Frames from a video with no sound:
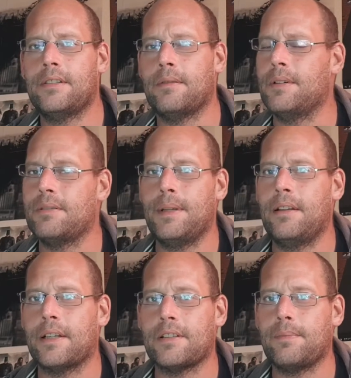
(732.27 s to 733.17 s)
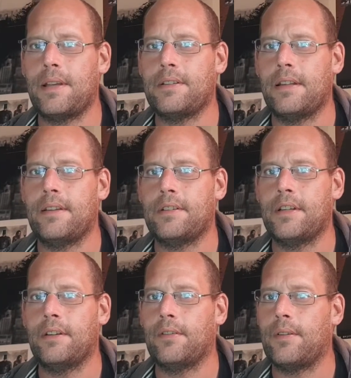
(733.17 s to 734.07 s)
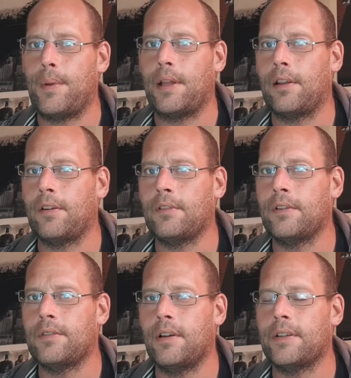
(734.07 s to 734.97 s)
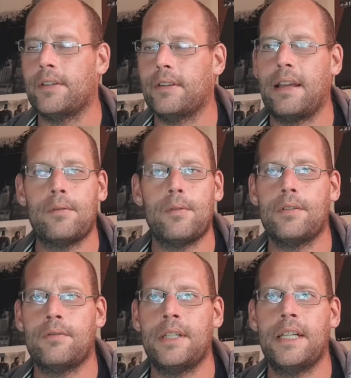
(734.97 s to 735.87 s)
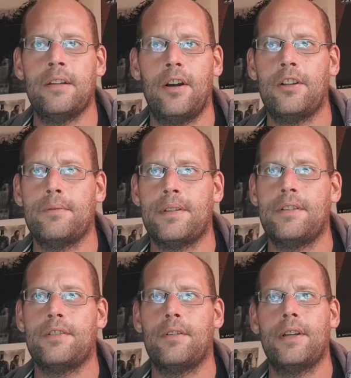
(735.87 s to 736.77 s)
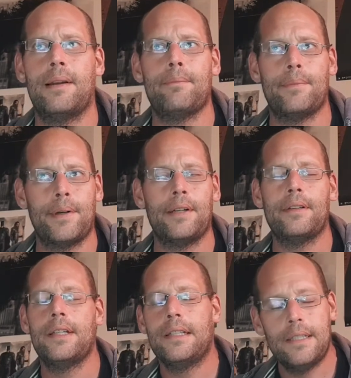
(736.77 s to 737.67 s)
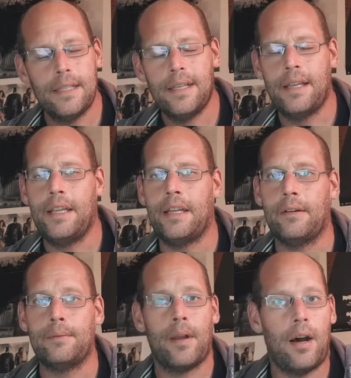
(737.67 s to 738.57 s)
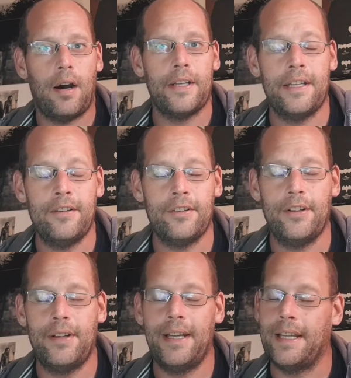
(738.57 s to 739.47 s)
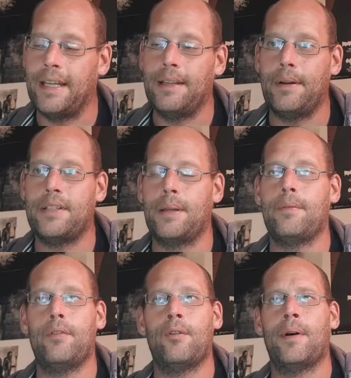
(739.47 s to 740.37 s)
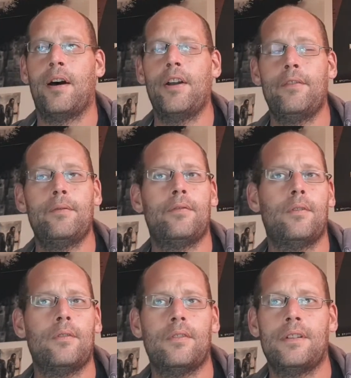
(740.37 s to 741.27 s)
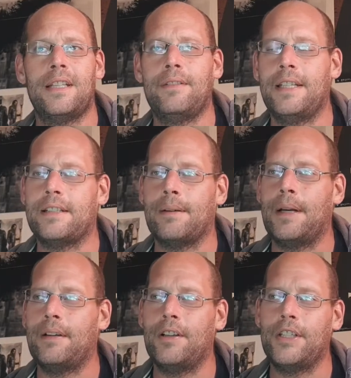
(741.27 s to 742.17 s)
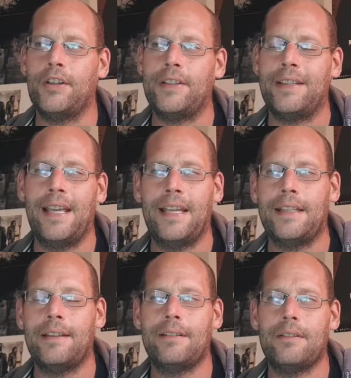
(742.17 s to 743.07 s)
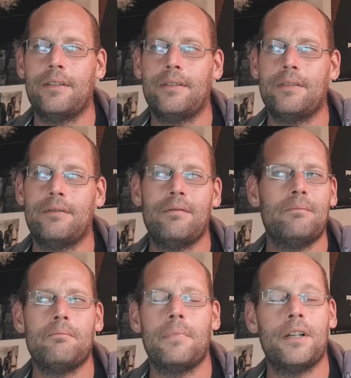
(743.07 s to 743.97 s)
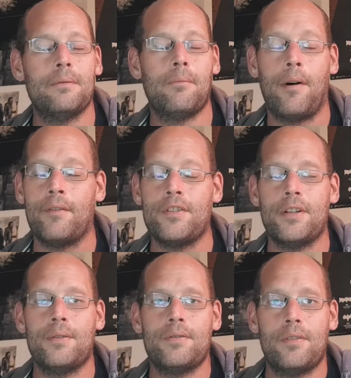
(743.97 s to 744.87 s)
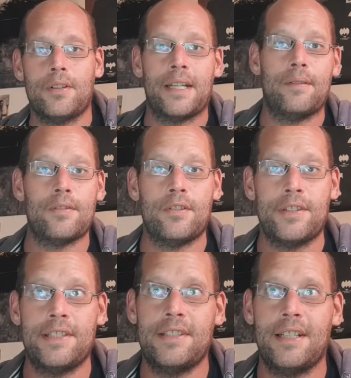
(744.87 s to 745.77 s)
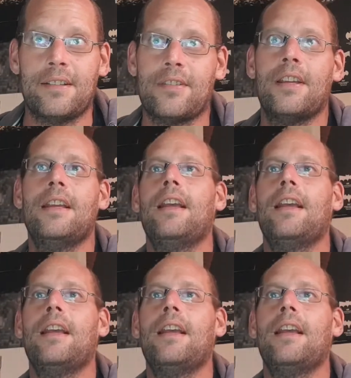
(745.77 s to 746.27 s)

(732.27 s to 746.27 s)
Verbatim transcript: So it must have been like a special edition or something along those lines. That was what I was reading, not 100% sure on that, but, you know, I did not know that in any way, shape or form. I even thought DVDs come out in like 98, but obviously I was wrong. It was 96.